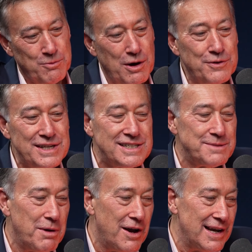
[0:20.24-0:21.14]
Well, this
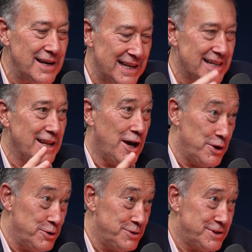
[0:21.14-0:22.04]
is my little
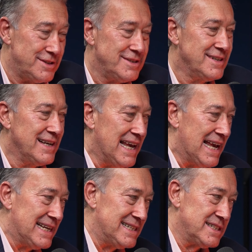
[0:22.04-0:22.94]
ode,
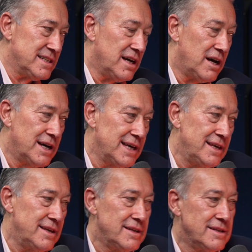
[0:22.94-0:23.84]
and
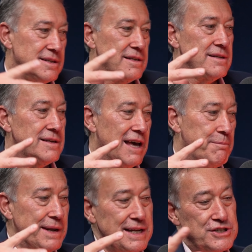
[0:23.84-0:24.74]
I
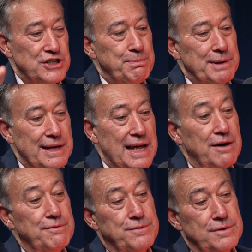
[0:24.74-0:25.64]
have been in shipping
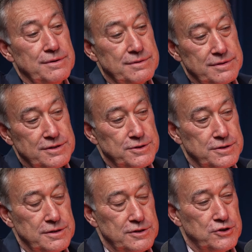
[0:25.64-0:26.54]
now for
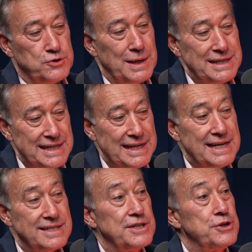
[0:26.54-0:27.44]
20
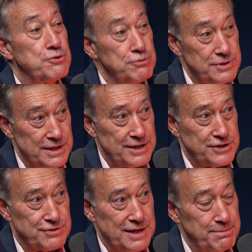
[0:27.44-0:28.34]
years in the cruise
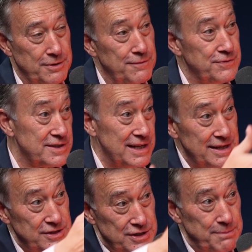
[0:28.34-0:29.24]
industry, but
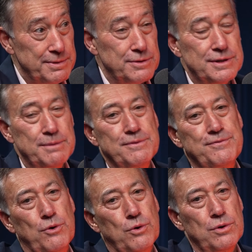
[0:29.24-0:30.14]
obviously in shipbuilding
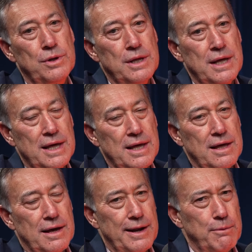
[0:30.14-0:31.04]
before.
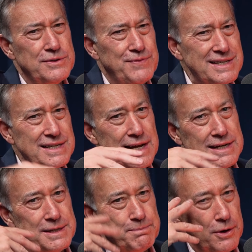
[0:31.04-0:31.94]
And I was
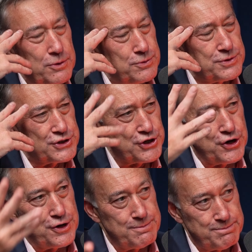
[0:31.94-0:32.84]
fascinated by all the
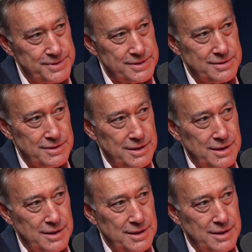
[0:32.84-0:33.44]
terms.